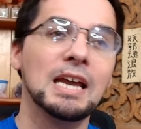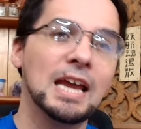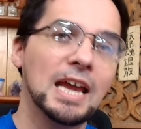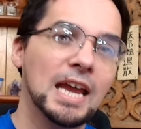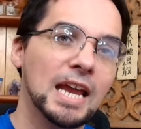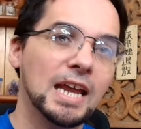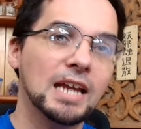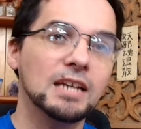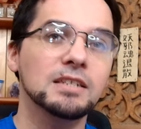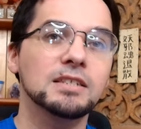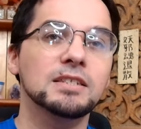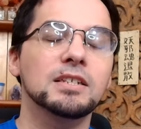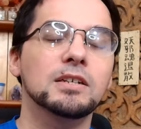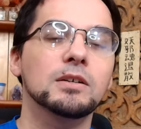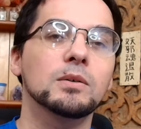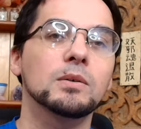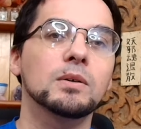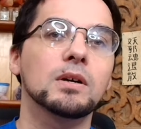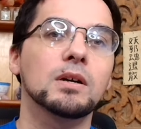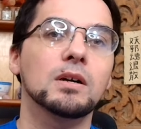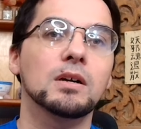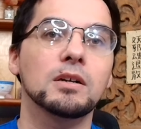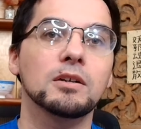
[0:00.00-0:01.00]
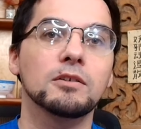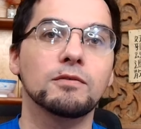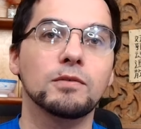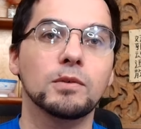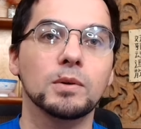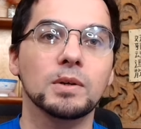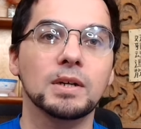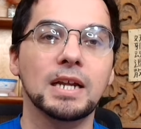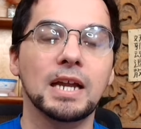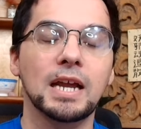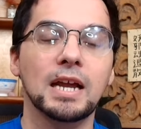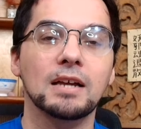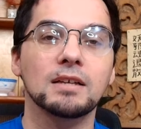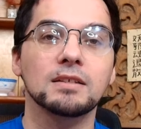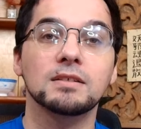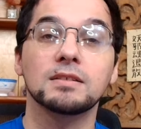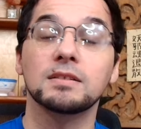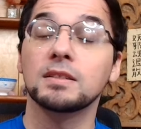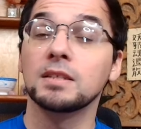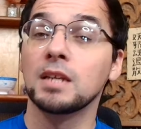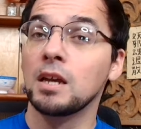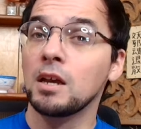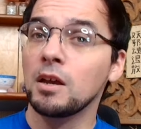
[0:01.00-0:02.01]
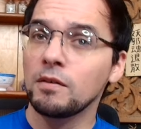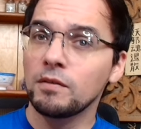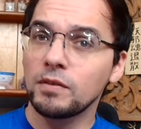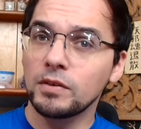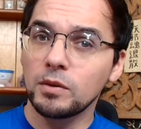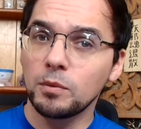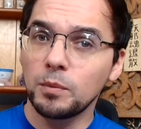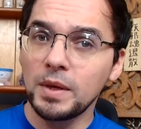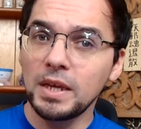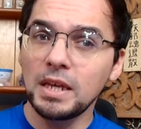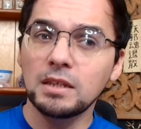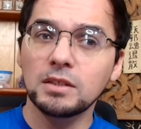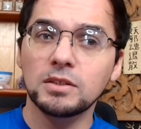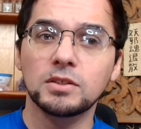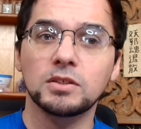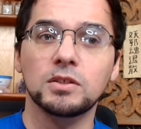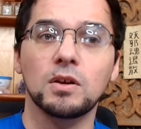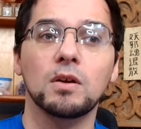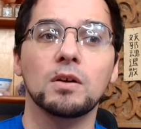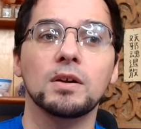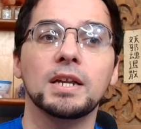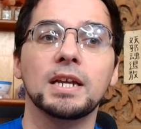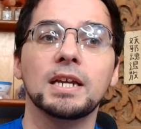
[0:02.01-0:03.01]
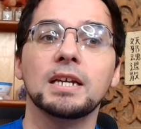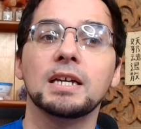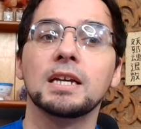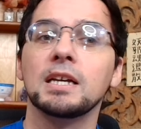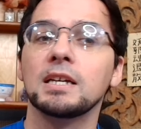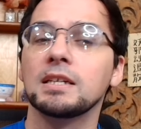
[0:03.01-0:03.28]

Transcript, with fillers: and tarot card forecasts for the week starting